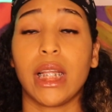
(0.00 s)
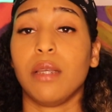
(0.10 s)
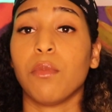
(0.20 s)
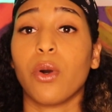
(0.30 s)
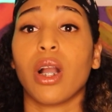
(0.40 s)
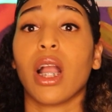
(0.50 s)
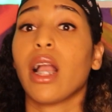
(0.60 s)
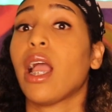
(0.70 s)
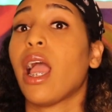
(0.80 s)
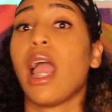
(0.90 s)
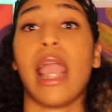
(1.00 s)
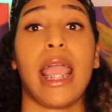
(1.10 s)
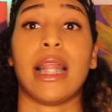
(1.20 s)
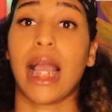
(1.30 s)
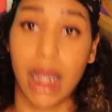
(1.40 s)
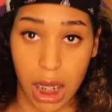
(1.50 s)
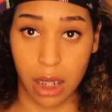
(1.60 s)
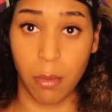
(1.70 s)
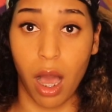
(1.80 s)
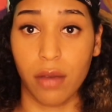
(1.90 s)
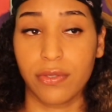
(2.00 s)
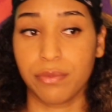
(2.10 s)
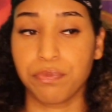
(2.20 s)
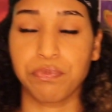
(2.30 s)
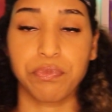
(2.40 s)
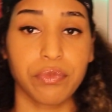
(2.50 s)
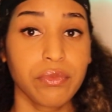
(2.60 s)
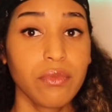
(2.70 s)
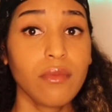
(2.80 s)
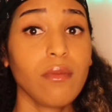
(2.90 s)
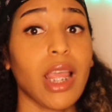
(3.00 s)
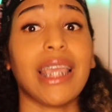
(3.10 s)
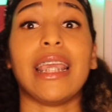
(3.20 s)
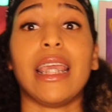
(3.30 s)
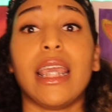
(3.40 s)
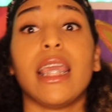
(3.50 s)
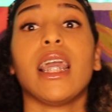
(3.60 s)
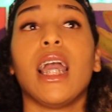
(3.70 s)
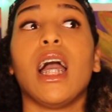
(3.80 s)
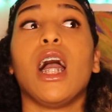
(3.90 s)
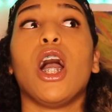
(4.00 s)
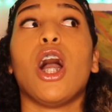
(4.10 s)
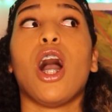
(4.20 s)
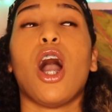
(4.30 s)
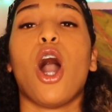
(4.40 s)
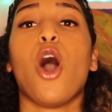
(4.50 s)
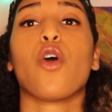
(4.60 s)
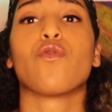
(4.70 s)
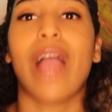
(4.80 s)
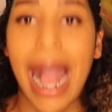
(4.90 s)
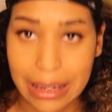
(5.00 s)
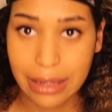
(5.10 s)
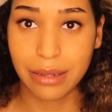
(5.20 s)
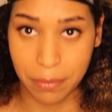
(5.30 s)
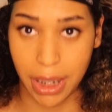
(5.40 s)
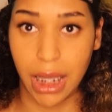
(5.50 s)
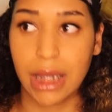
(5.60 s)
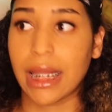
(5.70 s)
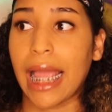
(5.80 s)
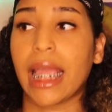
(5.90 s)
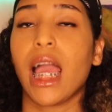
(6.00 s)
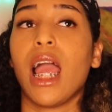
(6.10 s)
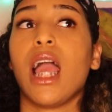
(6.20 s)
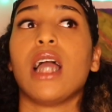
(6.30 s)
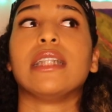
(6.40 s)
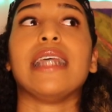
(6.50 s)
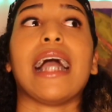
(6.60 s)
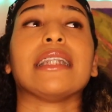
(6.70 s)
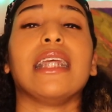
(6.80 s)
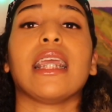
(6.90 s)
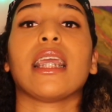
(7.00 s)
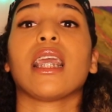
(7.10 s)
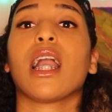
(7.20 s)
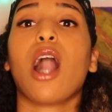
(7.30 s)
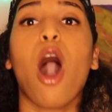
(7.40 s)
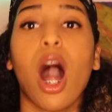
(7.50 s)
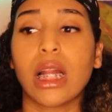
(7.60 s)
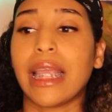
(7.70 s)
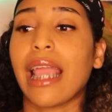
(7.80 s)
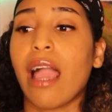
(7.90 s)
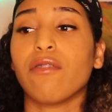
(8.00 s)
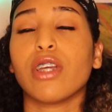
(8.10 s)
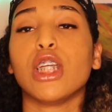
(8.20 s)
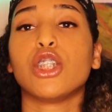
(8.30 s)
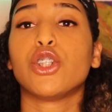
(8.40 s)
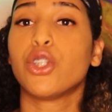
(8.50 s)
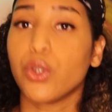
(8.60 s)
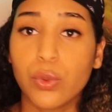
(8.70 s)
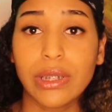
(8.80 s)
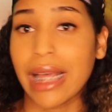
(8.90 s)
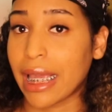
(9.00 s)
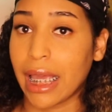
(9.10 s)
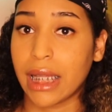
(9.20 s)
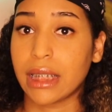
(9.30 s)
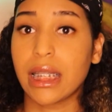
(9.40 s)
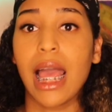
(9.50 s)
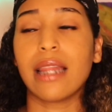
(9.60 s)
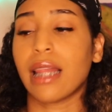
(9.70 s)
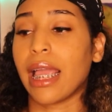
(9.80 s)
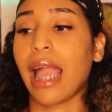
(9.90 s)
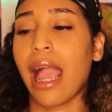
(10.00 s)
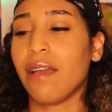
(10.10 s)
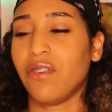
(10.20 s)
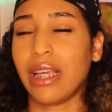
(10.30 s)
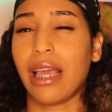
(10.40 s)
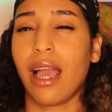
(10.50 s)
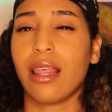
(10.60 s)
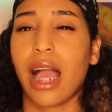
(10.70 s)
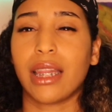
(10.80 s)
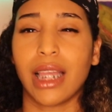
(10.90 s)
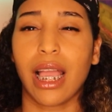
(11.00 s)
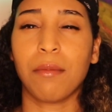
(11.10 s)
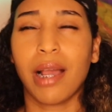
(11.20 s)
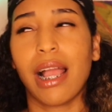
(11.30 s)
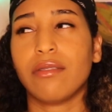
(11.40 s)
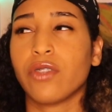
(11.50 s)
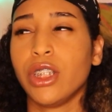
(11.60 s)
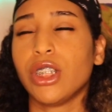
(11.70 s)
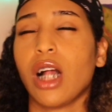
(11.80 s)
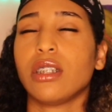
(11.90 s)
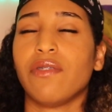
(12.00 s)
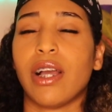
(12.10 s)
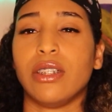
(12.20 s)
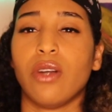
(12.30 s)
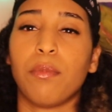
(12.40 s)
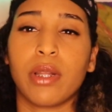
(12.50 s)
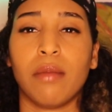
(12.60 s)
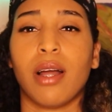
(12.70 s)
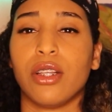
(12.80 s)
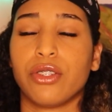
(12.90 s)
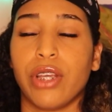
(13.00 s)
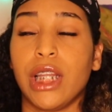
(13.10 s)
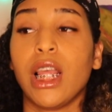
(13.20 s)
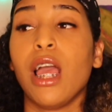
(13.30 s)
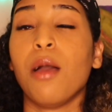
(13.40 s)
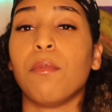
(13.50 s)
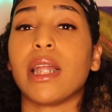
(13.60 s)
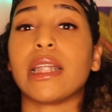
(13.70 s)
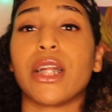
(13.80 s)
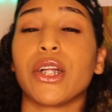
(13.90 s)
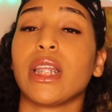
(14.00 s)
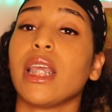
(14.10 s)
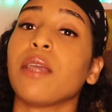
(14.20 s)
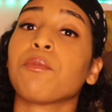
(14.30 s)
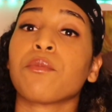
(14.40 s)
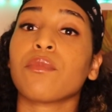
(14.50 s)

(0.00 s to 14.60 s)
anymore, and I cut him off. He harassed me, like texting, calling every 2 seconds. Like, if I think I might have screenshots. If I do, I'll put them on the screen. But literally